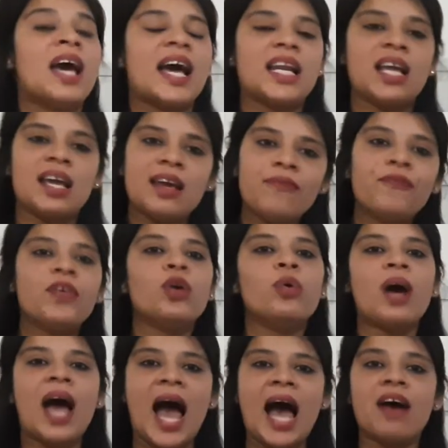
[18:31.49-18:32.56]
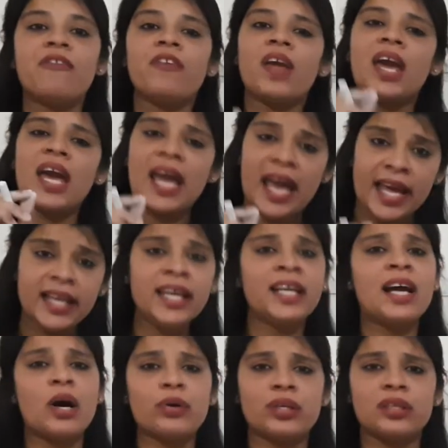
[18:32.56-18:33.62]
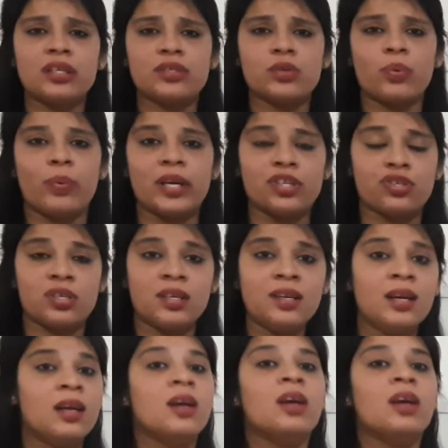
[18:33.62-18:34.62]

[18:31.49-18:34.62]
And if you have any doubt in this question,